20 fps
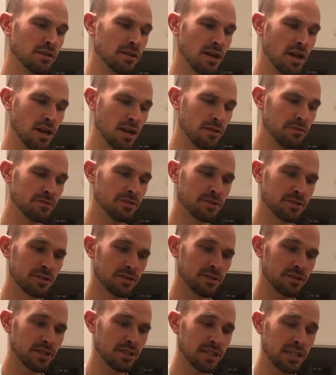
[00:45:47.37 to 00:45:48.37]
knives
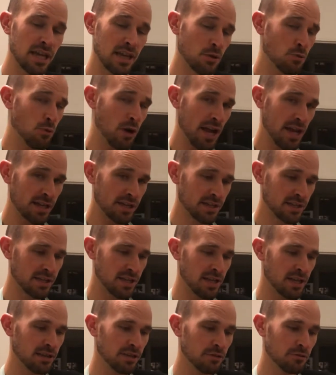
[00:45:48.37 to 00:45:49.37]
stay wet,
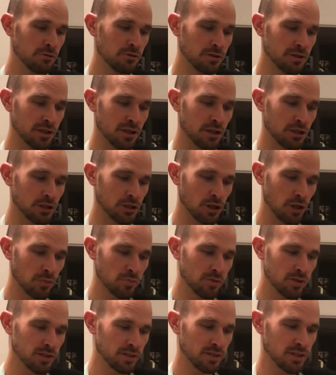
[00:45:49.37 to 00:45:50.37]
they lose their
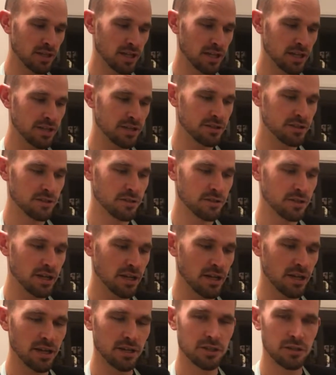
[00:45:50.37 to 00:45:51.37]
sharpness a lot easier and they
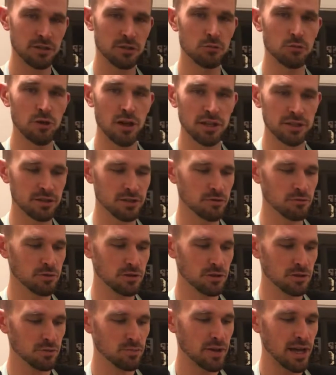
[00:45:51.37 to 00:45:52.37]
can actually rust,
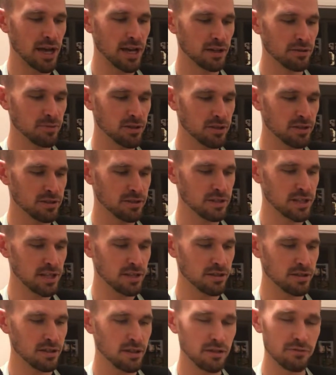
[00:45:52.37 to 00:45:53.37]
which is bad because
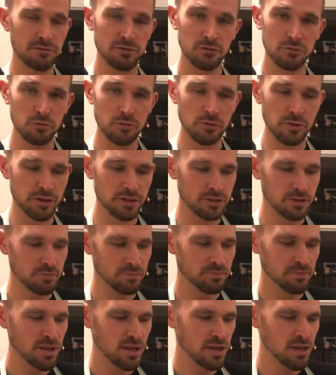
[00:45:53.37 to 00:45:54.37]
then the knife is ruined.
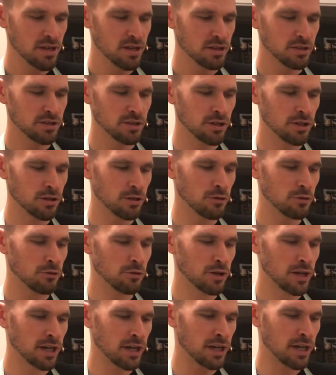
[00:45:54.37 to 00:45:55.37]

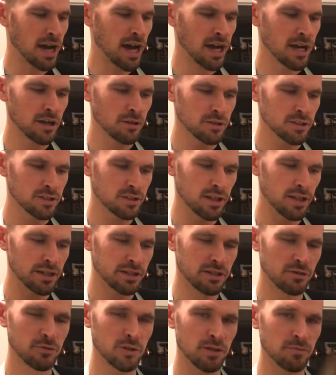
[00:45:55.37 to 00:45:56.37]
So I always like
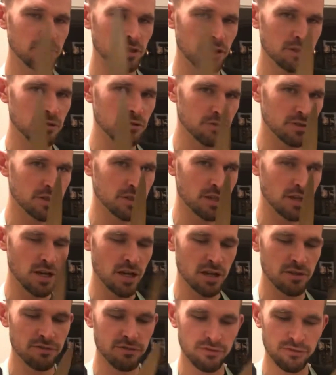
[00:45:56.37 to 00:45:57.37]
to, when I'm done using the
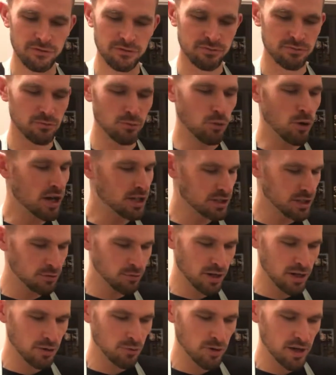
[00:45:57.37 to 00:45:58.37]
knife, wash it
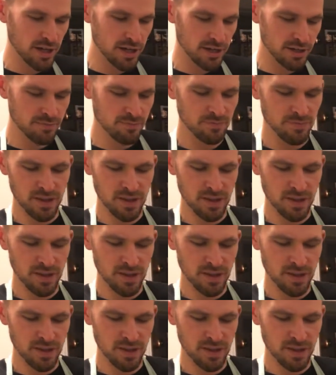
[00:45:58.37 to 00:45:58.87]
right away,